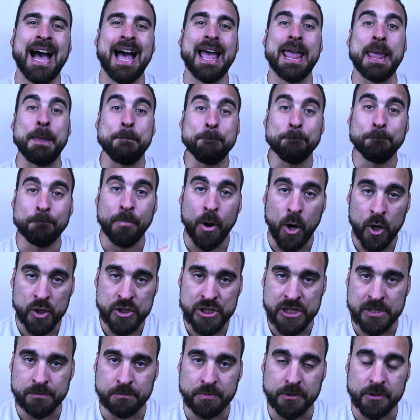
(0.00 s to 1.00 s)
are
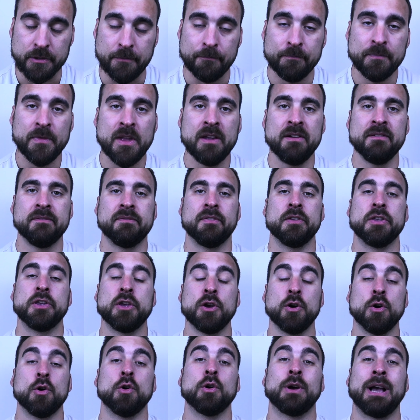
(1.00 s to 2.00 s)
impossible for
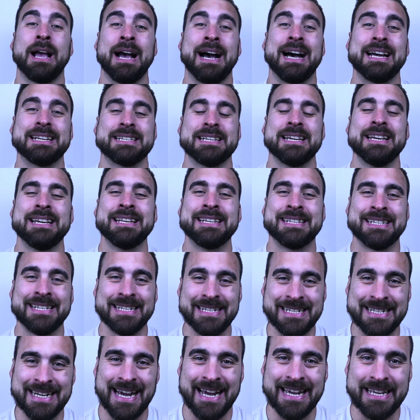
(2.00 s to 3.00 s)
your cat
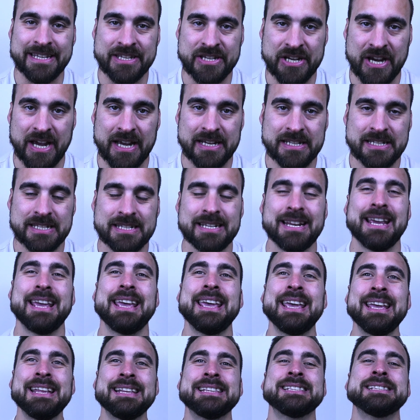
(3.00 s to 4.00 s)
to digest.
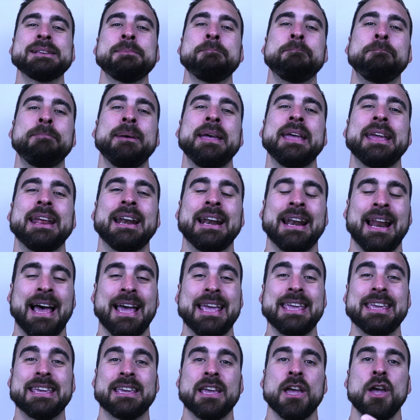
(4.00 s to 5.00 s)
It's a bit
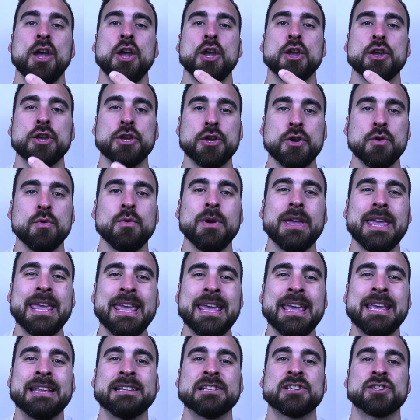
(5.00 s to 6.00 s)
like you
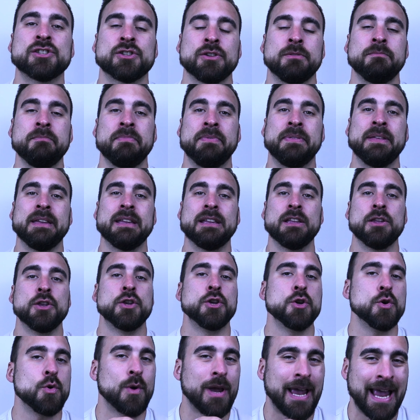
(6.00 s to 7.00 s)
eating something
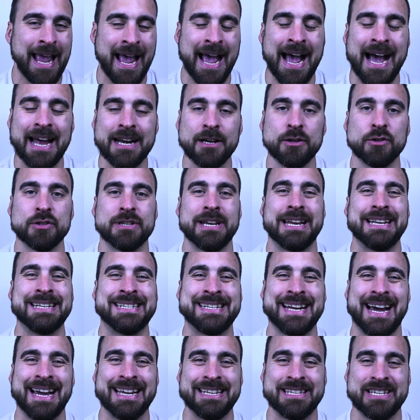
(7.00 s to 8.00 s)
you
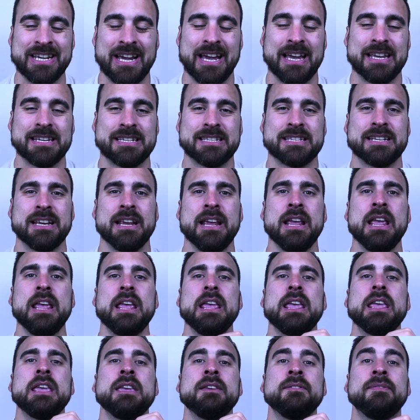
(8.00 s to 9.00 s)
cannot digest.
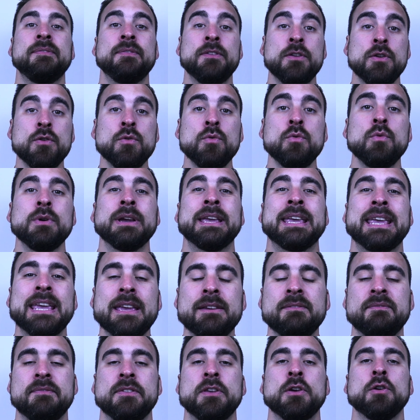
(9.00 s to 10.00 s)
If you
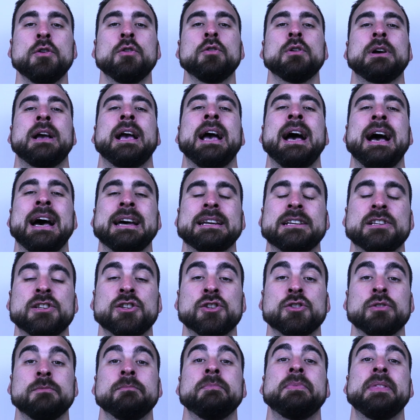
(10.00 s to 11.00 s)
give your cat
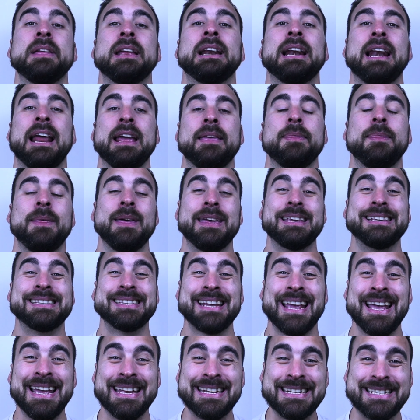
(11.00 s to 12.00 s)
something like
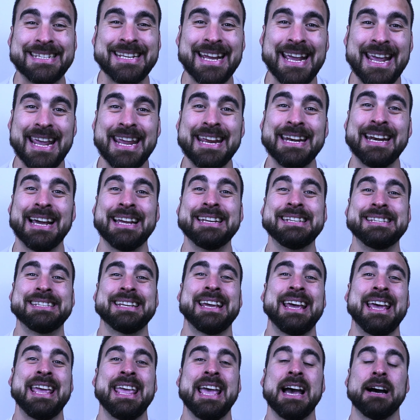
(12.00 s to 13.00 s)
this day in and
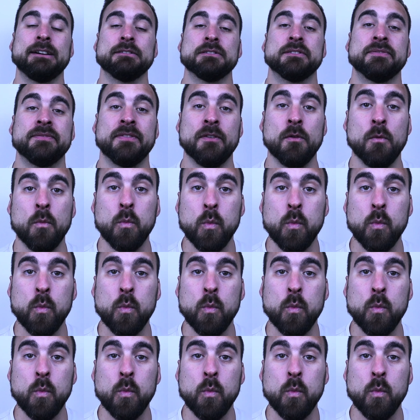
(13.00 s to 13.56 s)
day out for